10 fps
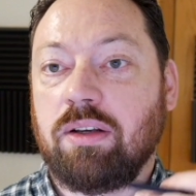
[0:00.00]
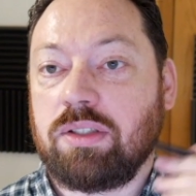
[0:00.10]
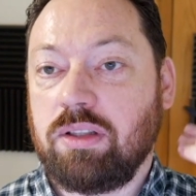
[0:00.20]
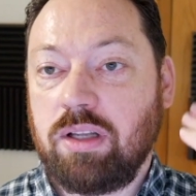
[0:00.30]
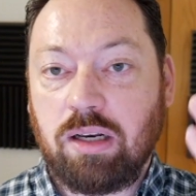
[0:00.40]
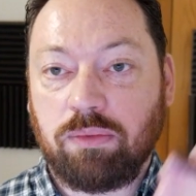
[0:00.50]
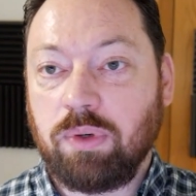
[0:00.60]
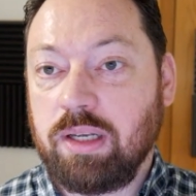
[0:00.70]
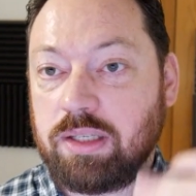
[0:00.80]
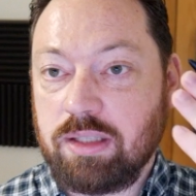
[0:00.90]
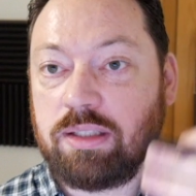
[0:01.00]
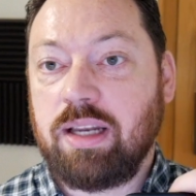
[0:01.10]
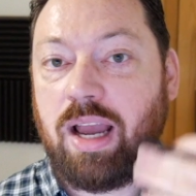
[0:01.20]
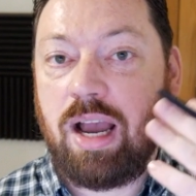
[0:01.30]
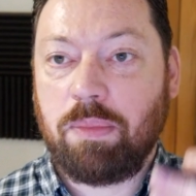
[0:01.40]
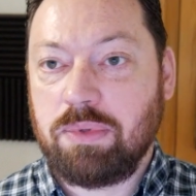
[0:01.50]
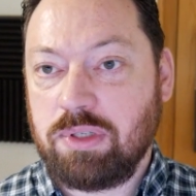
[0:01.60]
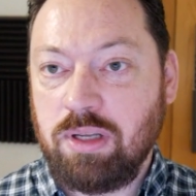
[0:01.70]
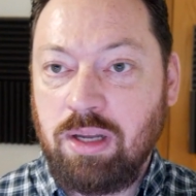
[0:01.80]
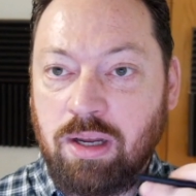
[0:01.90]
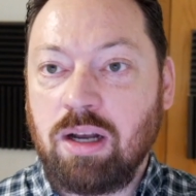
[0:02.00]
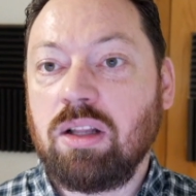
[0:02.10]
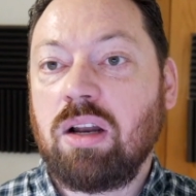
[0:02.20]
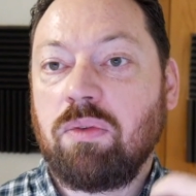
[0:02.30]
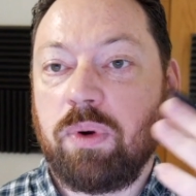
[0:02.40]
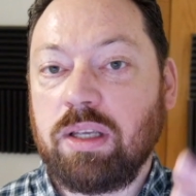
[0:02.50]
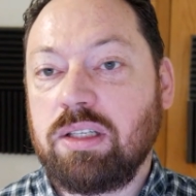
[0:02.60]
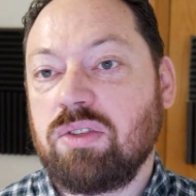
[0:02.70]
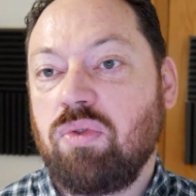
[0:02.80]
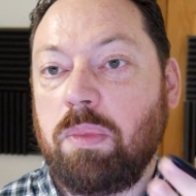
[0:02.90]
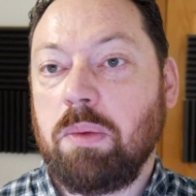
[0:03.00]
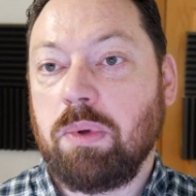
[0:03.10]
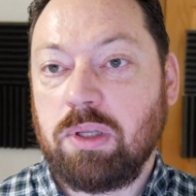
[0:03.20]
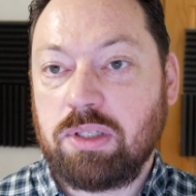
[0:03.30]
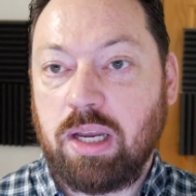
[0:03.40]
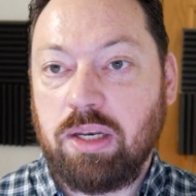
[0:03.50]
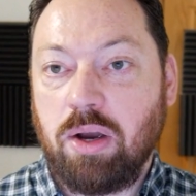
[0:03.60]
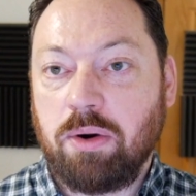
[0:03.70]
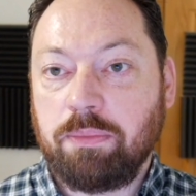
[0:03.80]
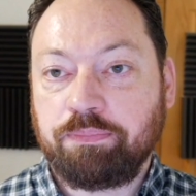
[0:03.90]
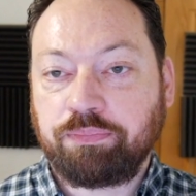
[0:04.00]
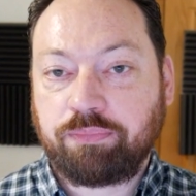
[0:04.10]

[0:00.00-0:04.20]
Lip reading: There's a lot of reasons that happens, a lot of reasons for people to say no.